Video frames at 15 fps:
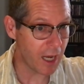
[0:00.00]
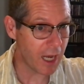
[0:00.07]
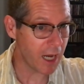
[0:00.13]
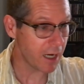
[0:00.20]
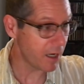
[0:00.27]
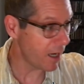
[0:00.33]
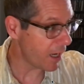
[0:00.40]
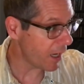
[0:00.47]

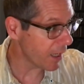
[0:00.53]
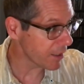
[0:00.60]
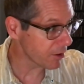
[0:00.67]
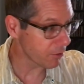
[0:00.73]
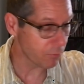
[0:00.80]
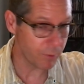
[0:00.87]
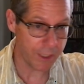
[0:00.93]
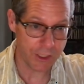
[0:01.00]
higher
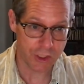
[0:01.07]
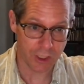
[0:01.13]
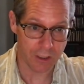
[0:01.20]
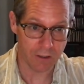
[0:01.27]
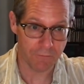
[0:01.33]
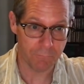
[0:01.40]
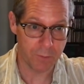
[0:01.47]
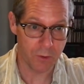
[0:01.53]
region
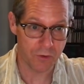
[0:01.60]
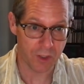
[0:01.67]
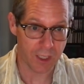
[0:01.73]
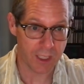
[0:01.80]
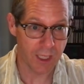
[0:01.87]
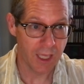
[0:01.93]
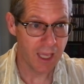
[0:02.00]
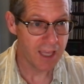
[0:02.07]
of music
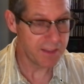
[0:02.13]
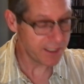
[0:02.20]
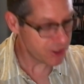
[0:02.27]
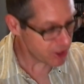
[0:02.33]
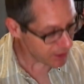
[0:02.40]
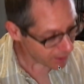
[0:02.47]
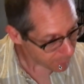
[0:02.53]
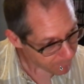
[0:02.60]
that
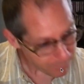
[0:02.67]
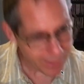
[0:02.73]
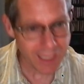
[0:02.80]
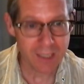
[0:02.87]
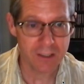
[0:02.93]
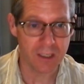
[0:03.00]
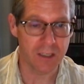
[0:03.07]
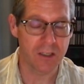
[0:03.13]
she
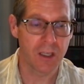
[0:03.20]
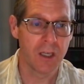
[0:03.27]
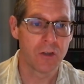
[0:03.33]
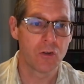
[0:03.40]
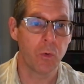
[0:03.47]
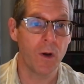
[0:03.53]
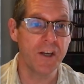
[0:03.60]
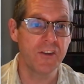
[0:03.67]
abandoned
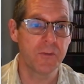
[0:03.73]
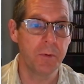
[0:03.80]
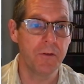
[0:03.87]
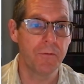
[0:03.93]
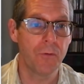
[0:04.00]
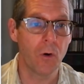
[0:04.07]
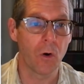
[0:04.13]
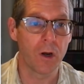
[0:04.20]
twice
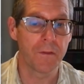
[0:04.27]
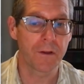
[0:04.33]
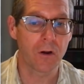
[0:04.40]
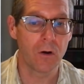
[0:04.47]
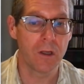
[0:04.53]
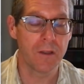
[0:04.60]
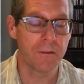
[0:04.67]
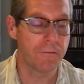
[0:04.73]
before
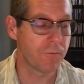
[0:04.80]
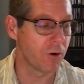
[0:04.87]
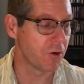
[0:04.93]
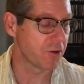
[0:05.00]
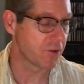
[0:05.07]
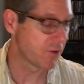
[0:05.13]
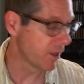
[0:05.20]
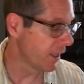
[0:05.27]
in the
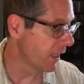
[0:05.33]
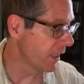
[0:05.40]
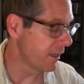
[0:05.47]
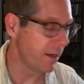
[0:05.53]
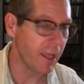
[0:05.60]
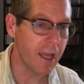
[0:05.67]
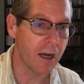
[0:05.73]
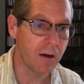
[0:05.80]
verse.
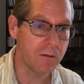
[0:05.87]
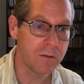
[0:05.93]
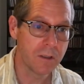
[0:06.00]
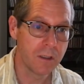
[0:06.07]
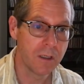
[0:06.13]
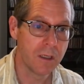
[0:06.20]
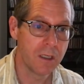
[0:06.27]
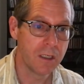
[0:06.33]
Now
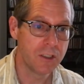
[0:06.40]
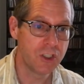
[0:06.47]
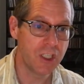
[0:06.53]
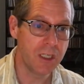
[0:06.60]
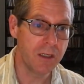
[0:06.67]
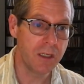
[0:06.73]
she